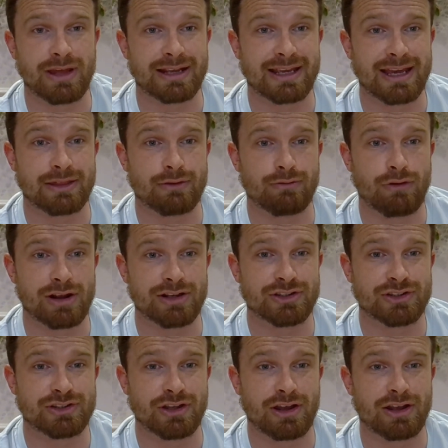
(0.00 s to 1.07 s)
Again, the
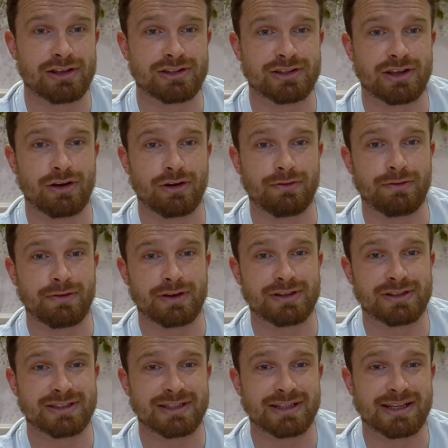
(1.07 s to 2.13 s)
rising stars of
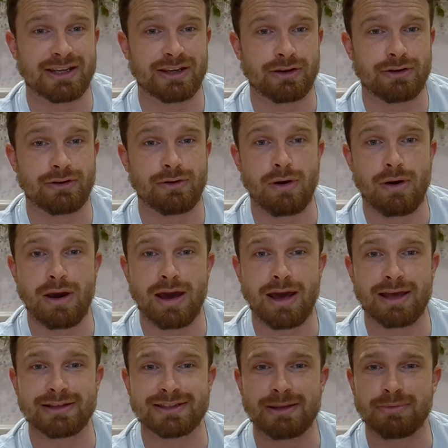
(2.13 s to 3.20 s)
Zepikino
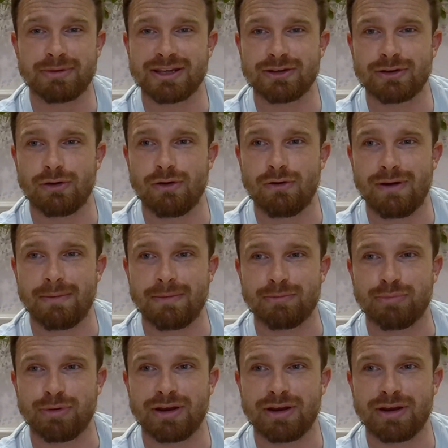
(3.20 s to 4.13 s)
Remen.